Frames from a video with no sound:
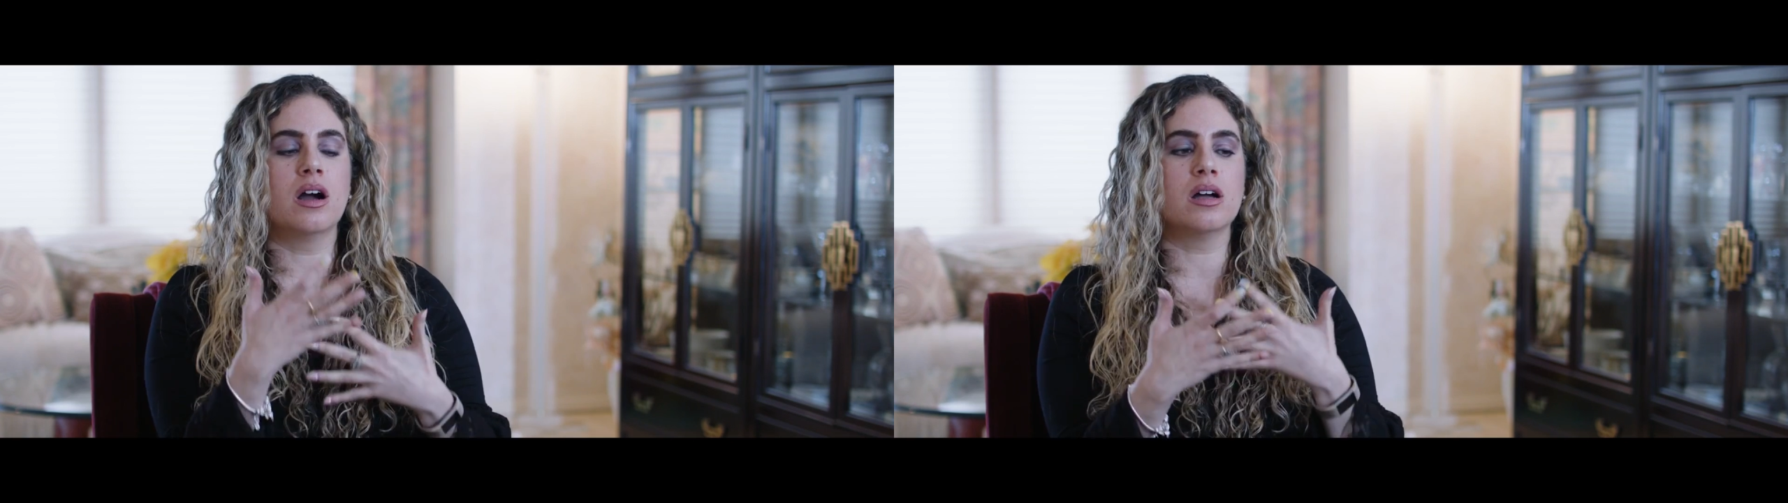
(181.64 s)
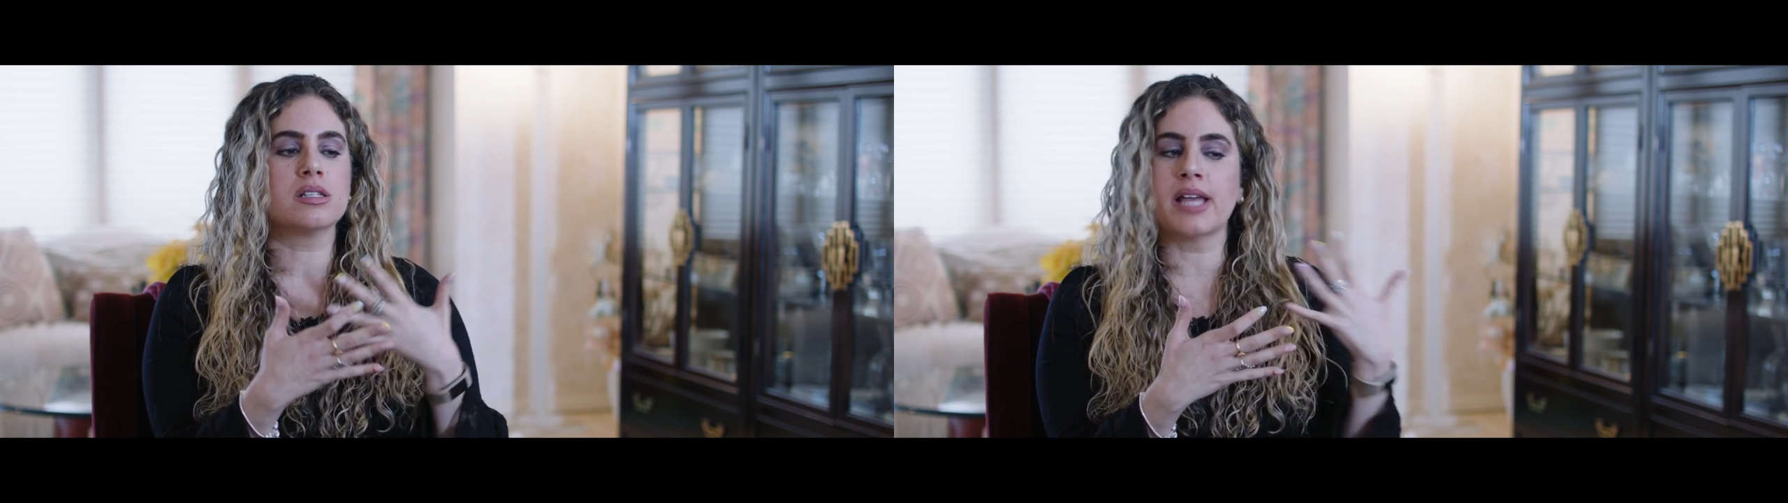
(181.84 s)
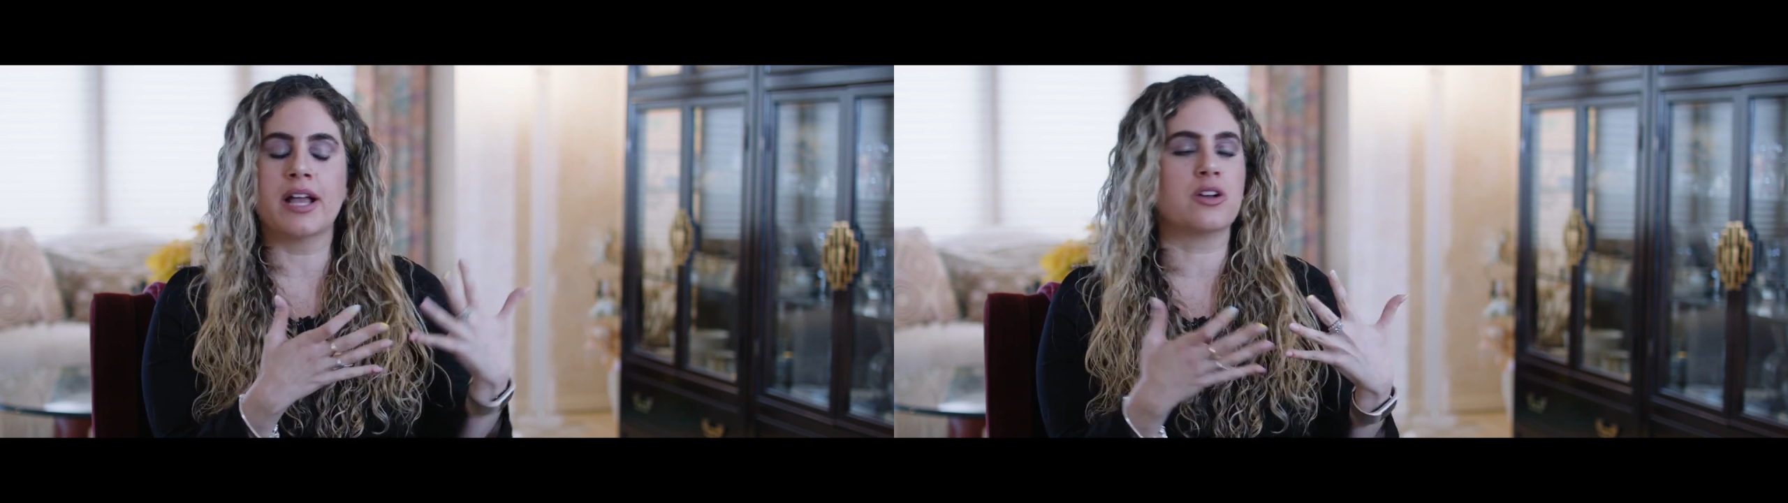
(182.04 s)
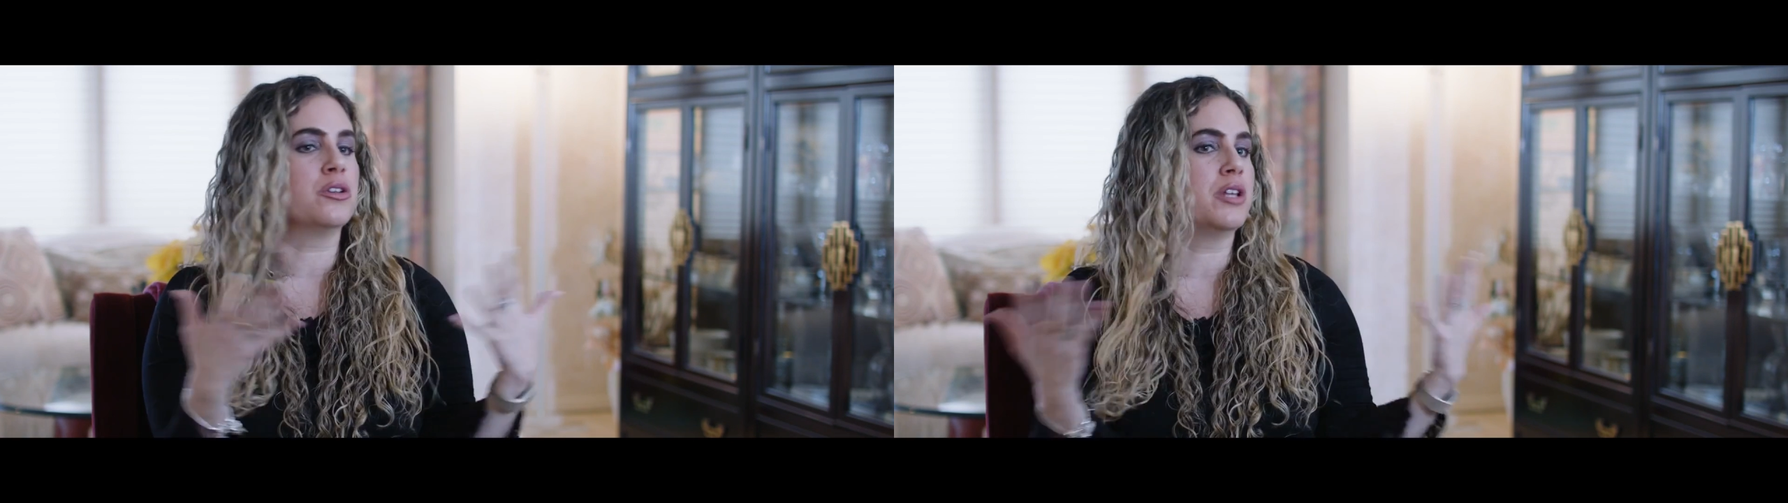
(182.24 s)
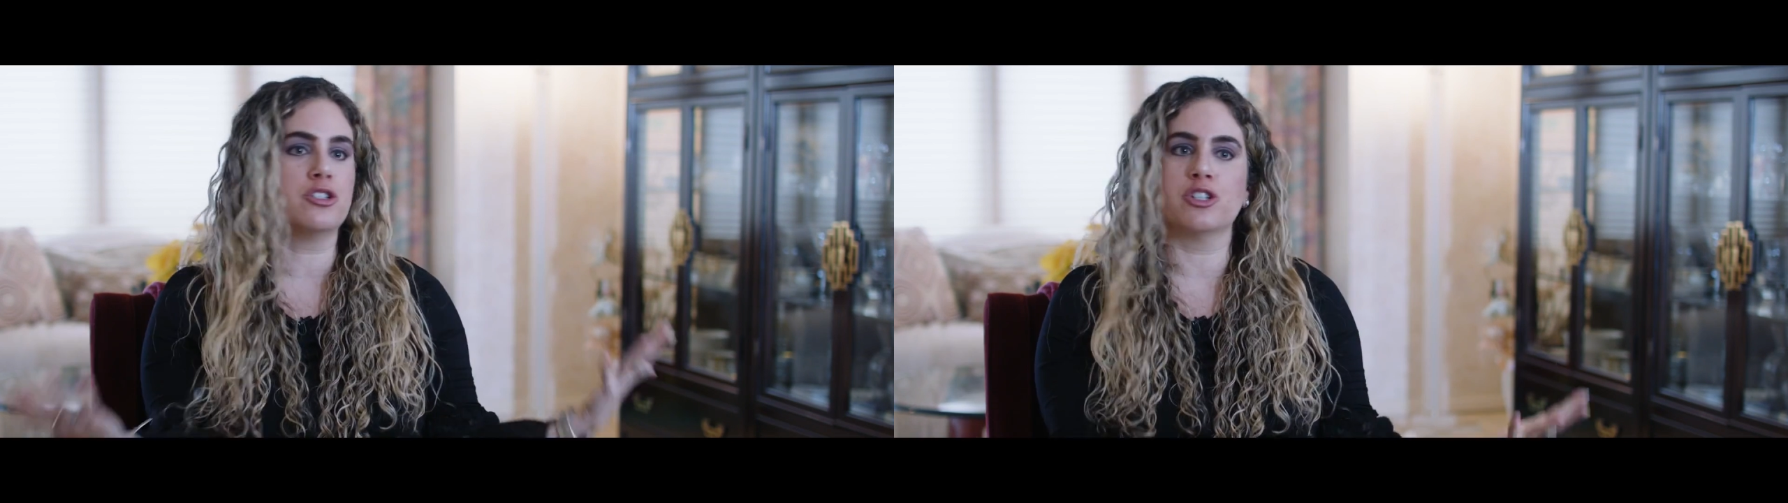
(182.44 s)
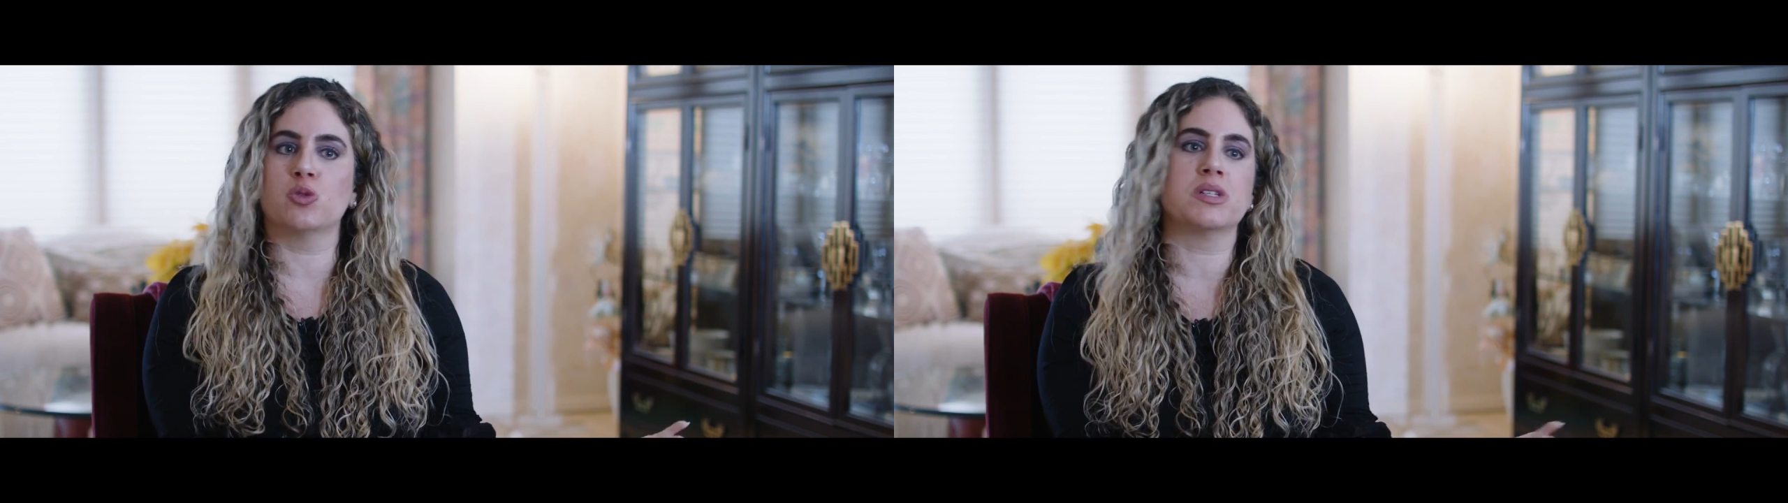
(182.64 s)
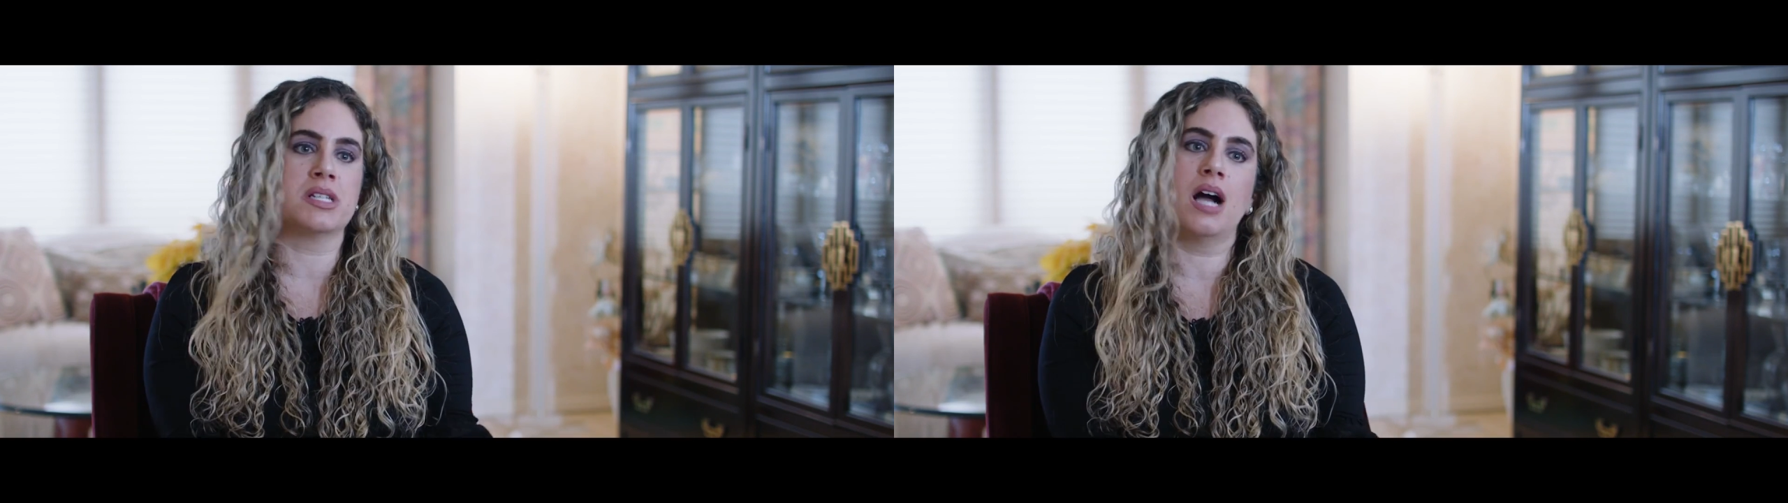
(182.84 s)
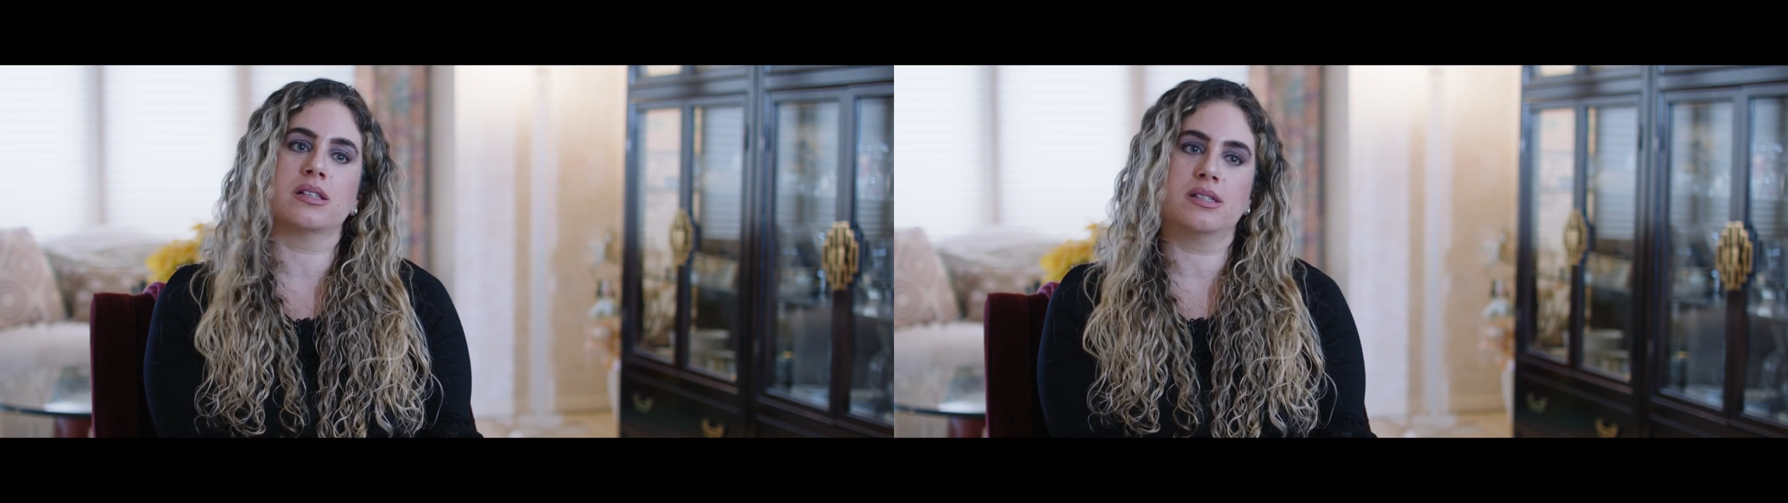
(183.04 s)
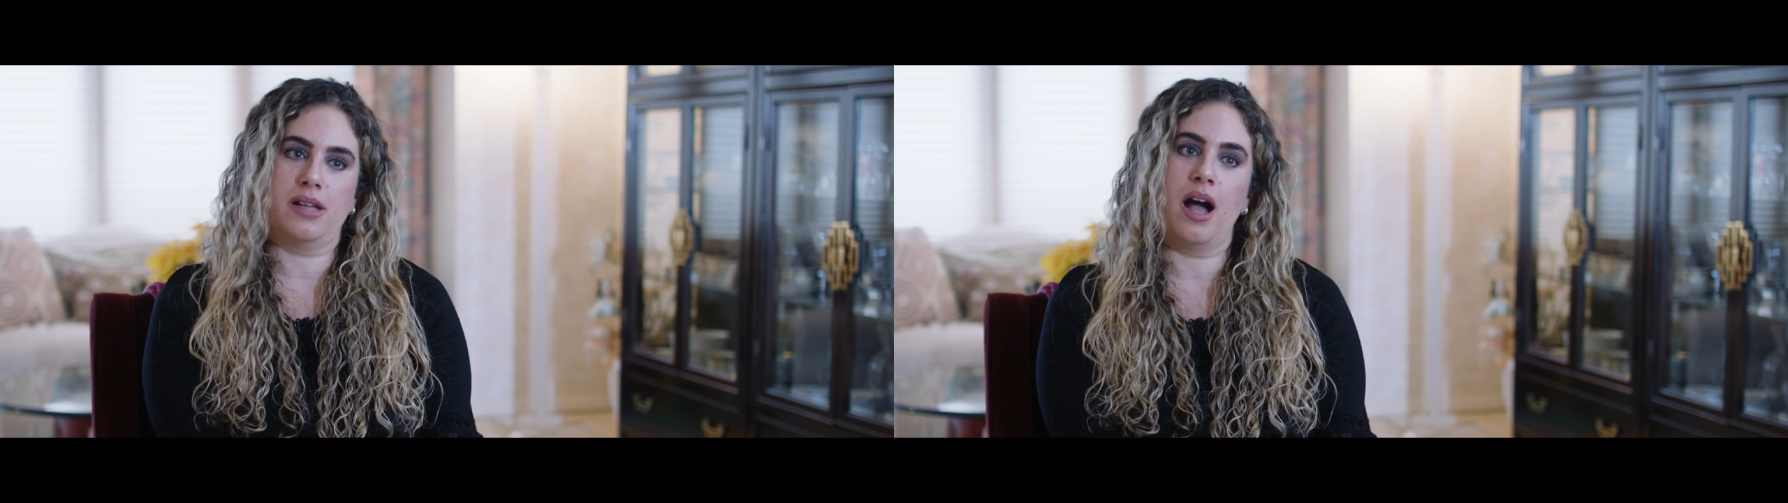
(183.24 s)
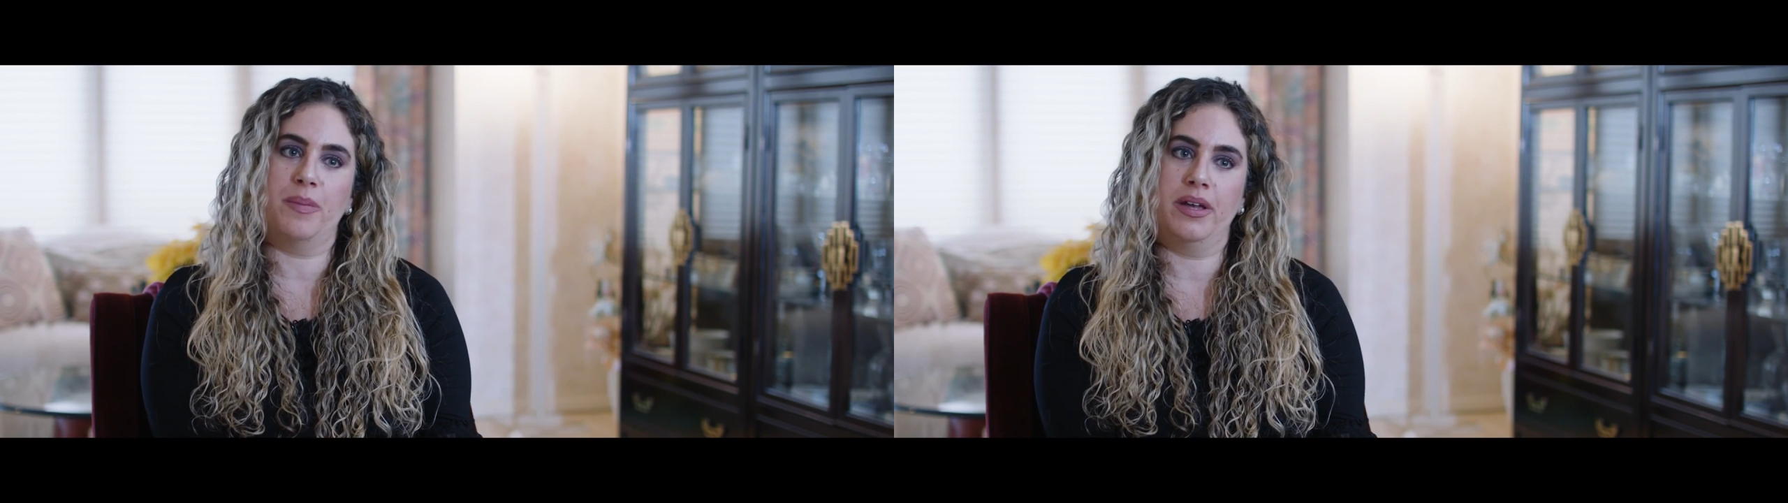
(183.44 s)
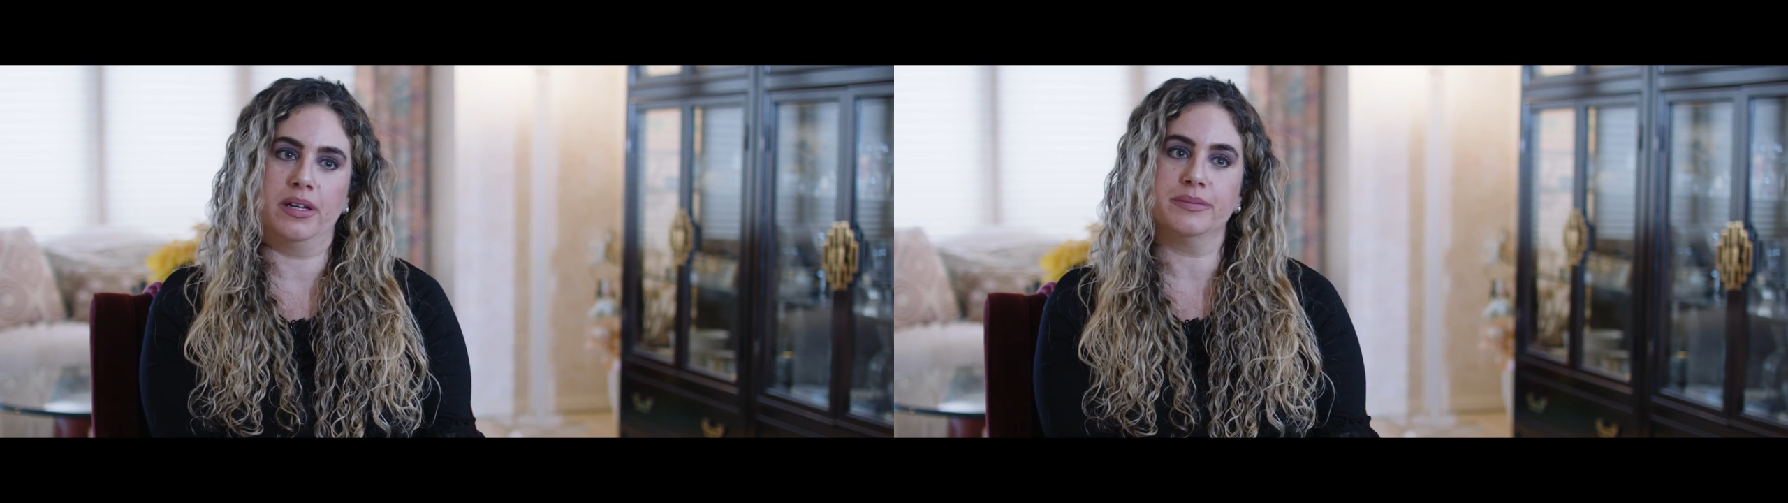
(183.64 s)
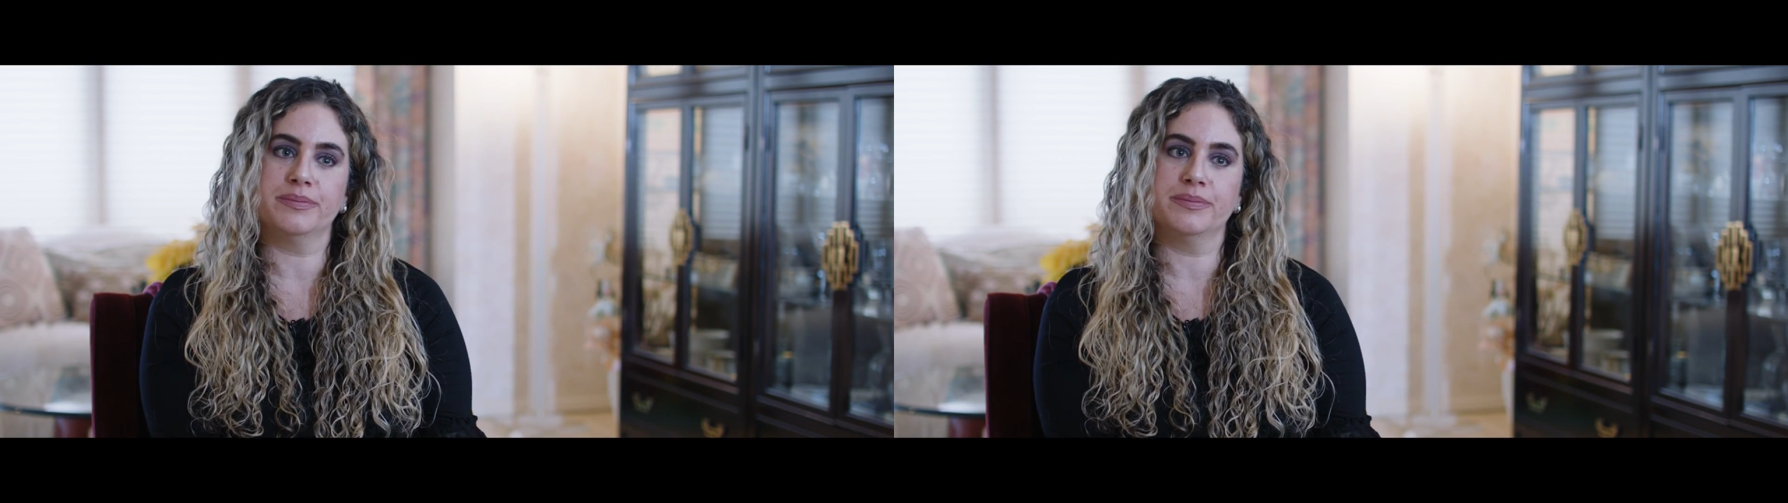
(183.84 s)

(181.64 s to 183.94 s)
cycle that just was not stopping.